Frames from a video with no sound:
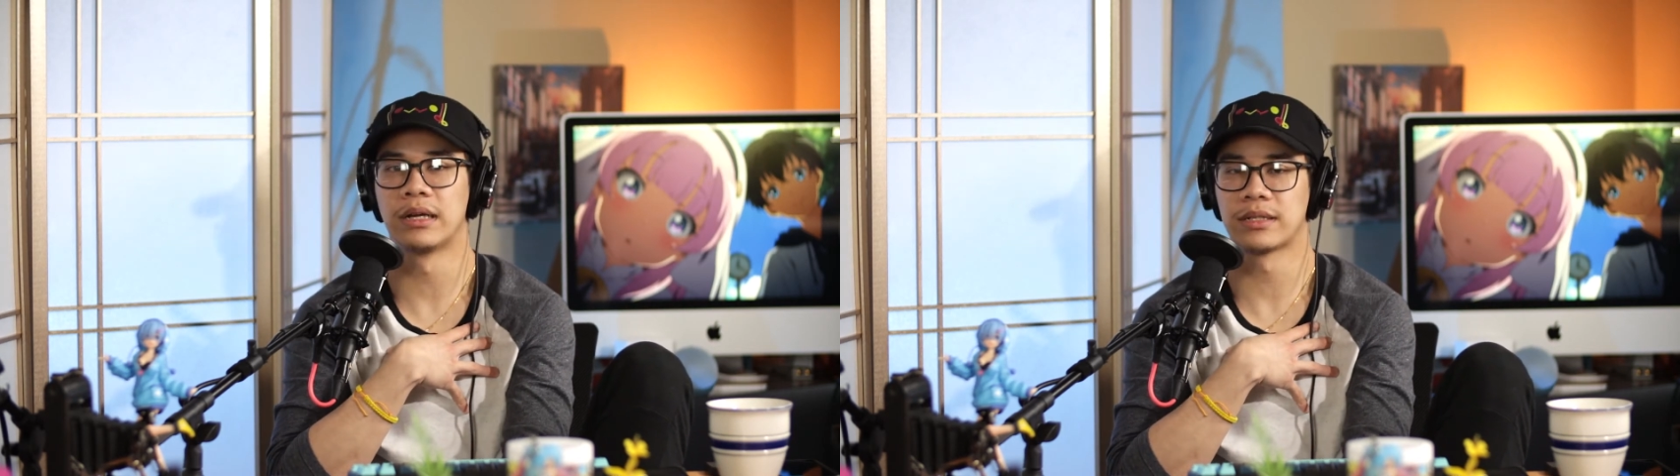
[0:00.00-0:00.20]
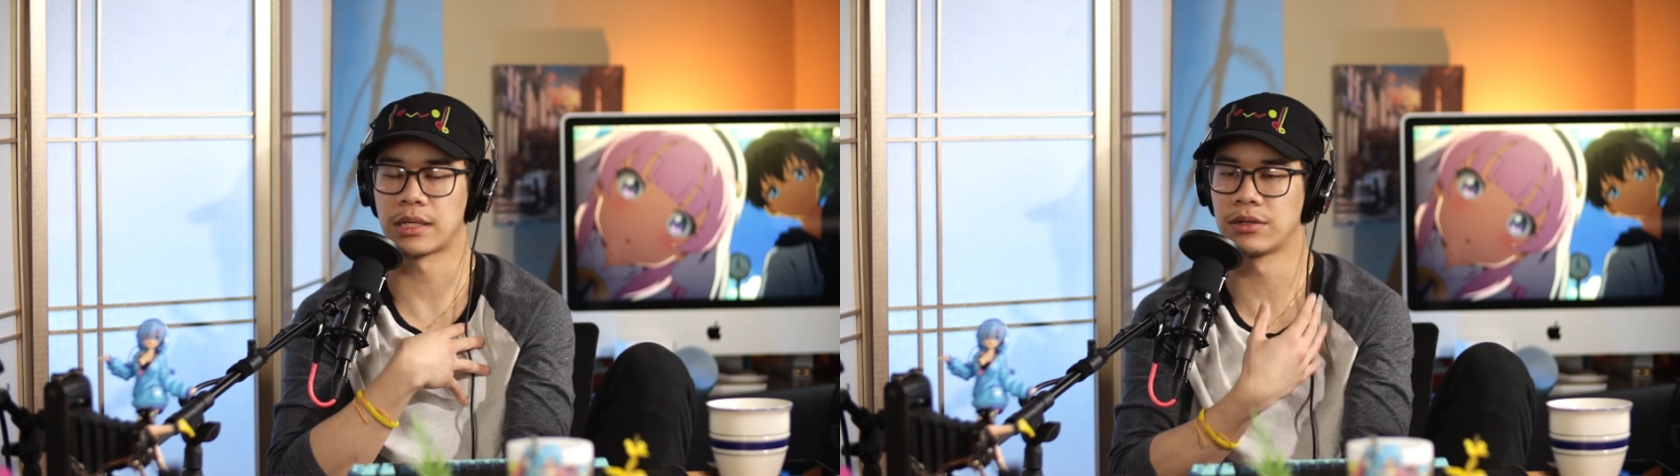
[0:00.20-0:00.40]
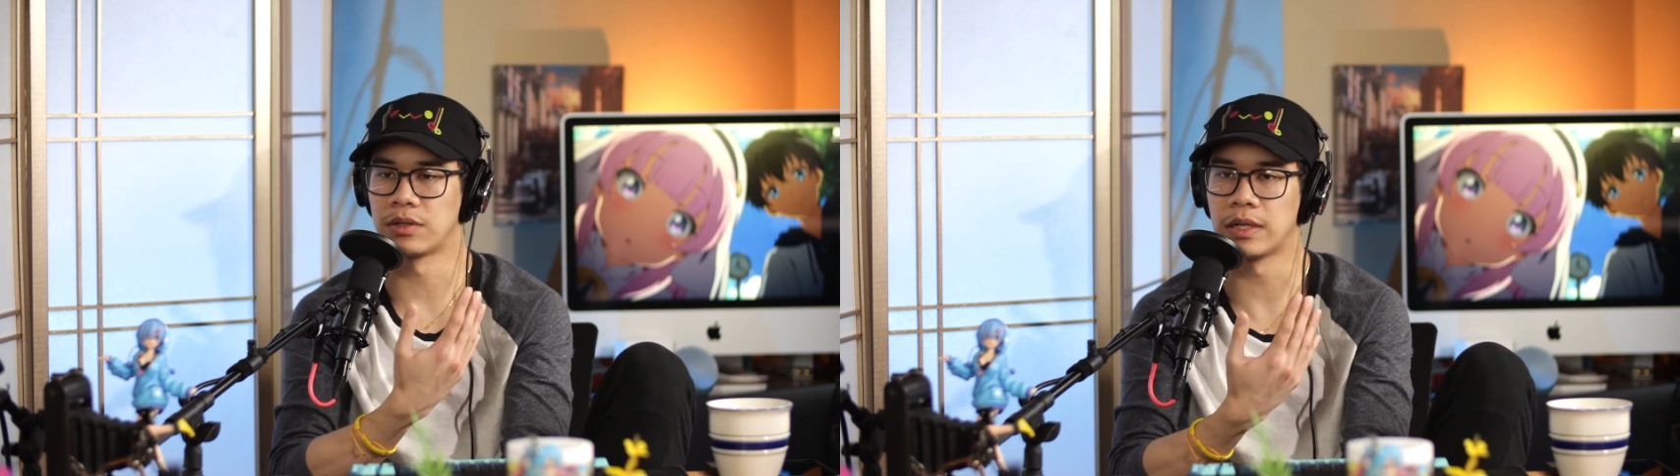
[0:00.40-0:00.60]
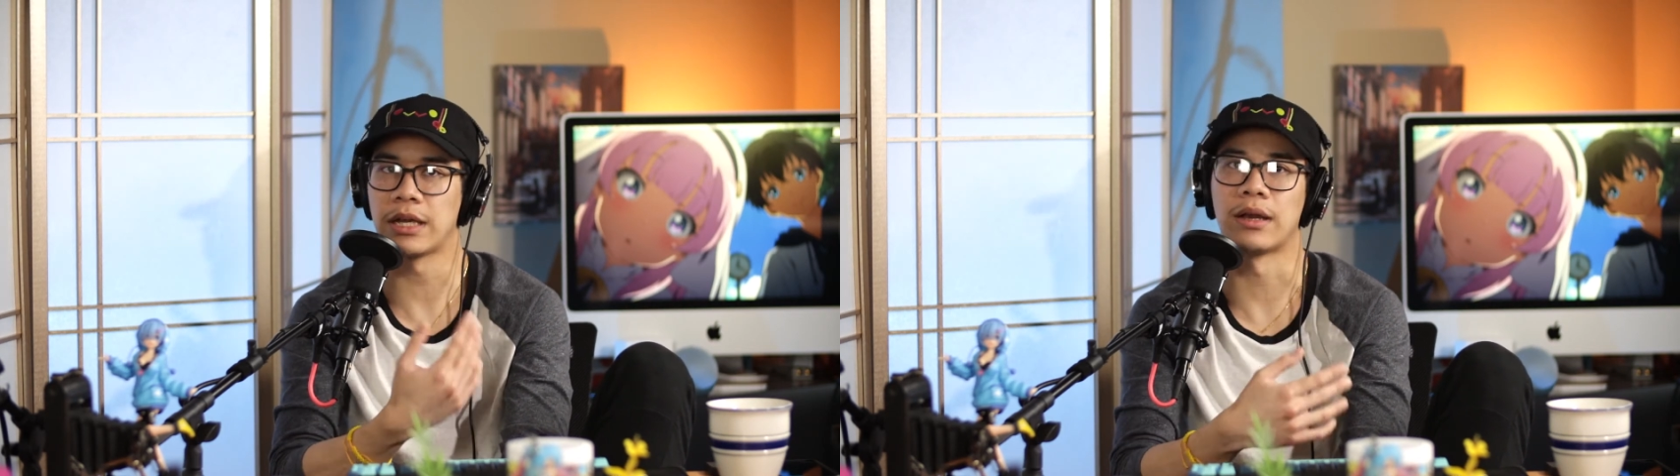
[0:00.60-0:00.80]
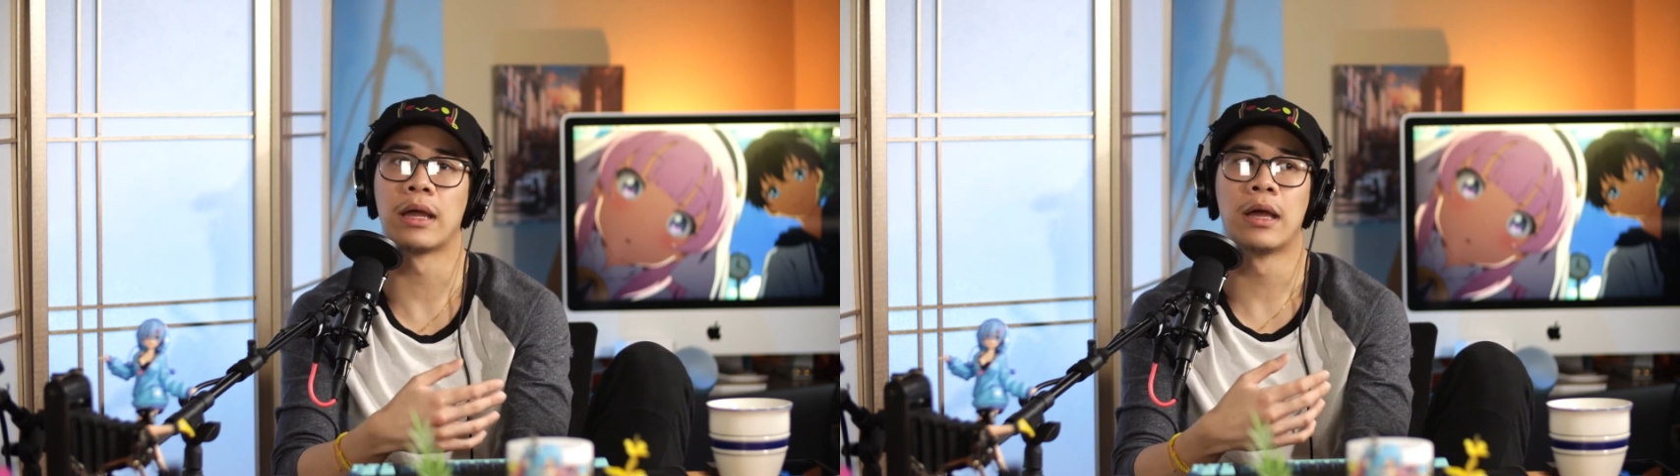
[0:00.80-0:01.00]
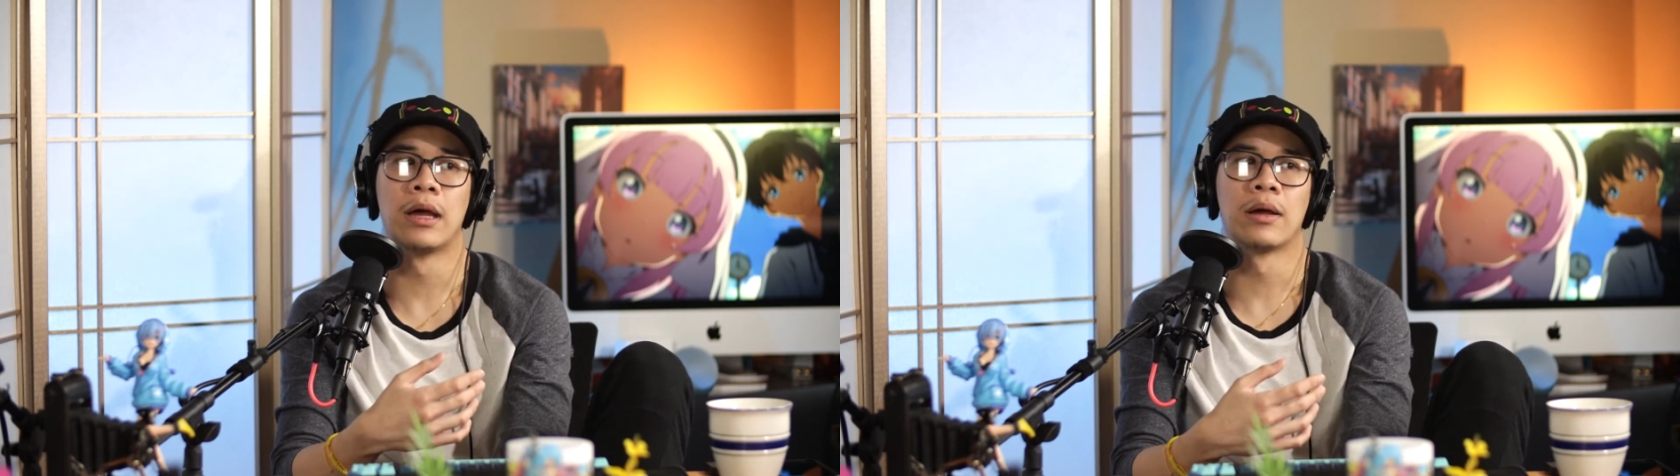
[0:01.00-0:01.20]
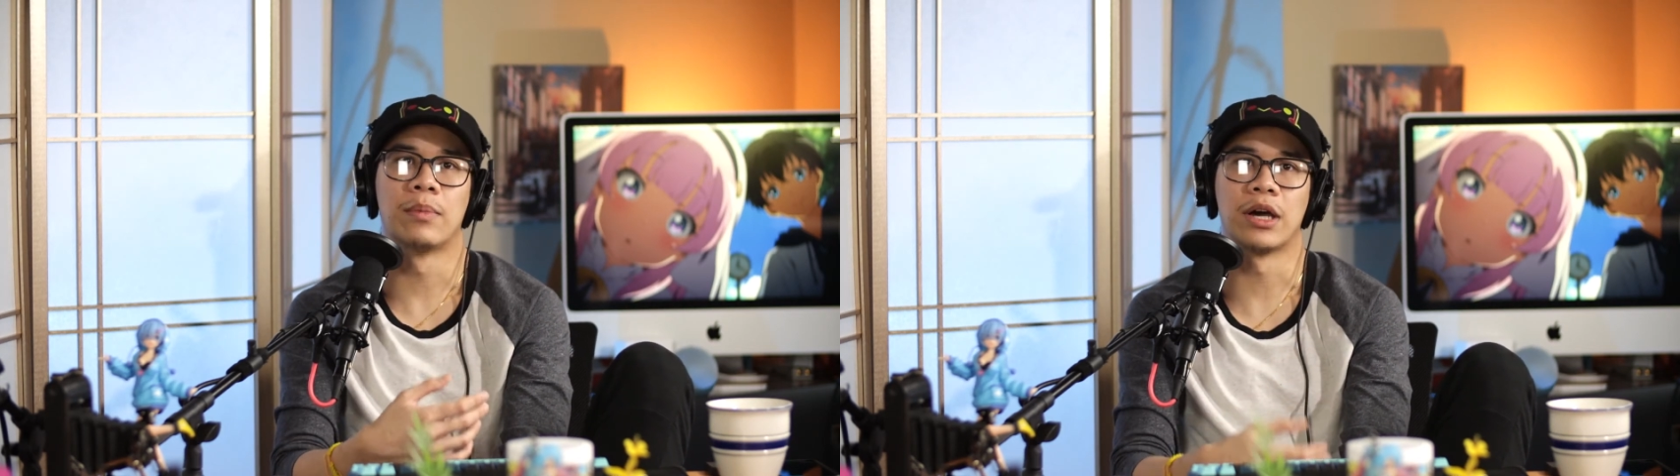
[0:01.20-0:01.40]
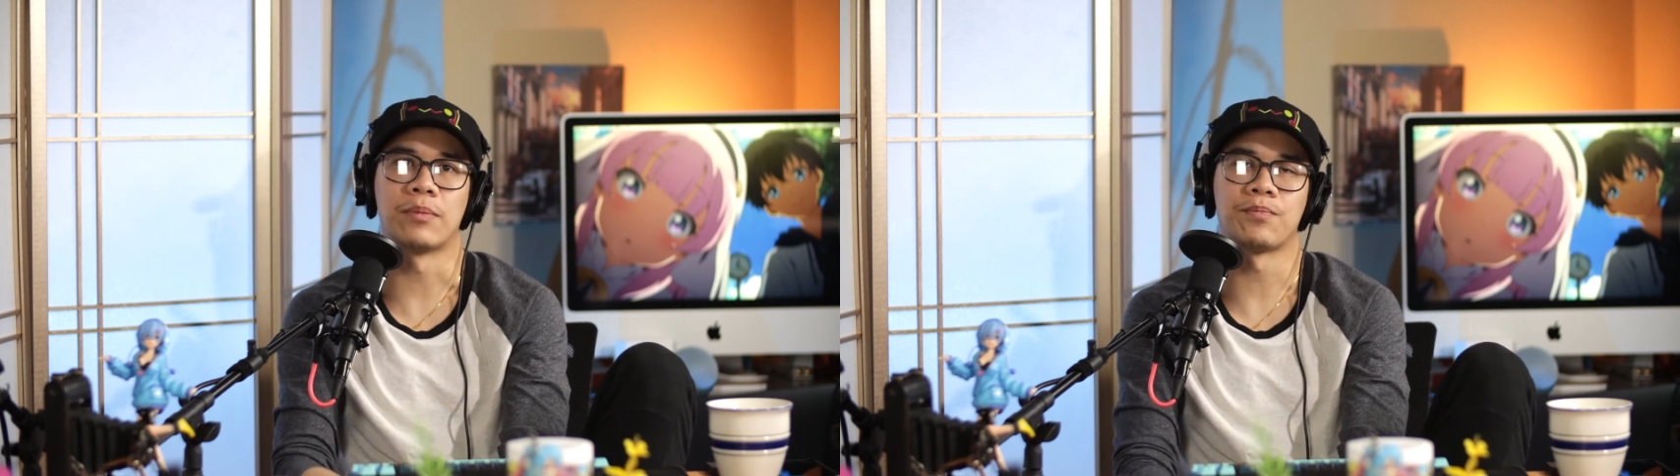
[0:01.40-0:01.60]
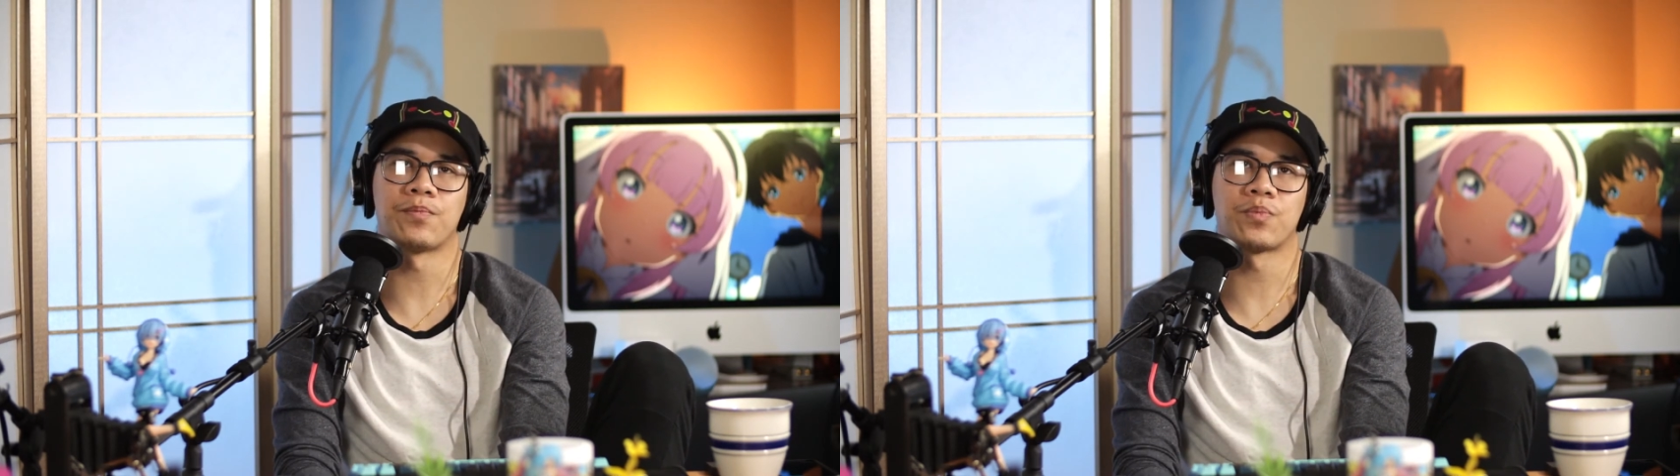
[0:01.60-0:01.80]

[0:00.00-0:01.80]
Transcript: It's not Gutsu no Line, but